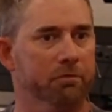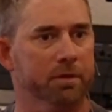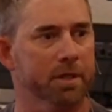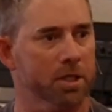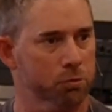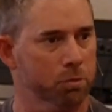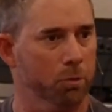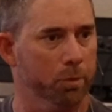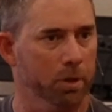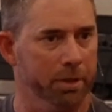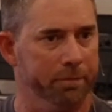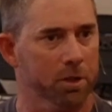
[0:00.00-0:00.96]
and that's what
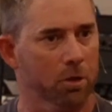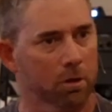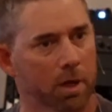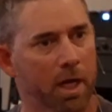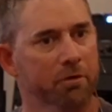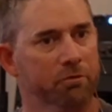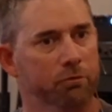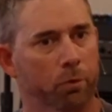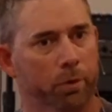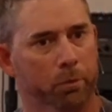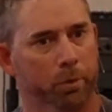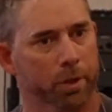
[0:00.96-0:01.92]
we're living our life
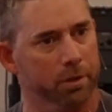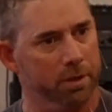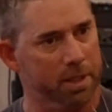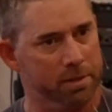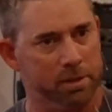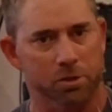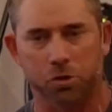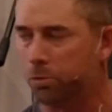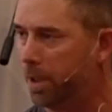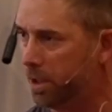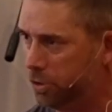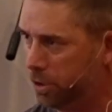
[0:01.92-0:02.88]
for, and we're in that
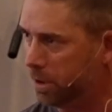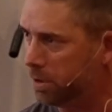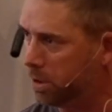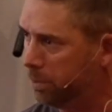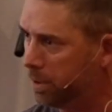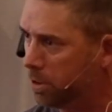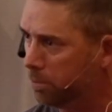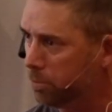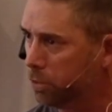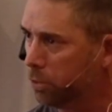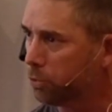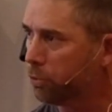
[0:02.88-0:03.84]
situation until we come
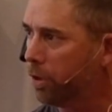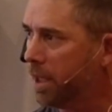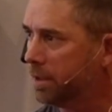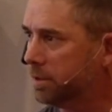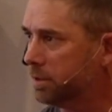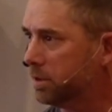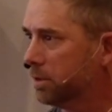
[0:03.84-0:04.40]
to know Christ.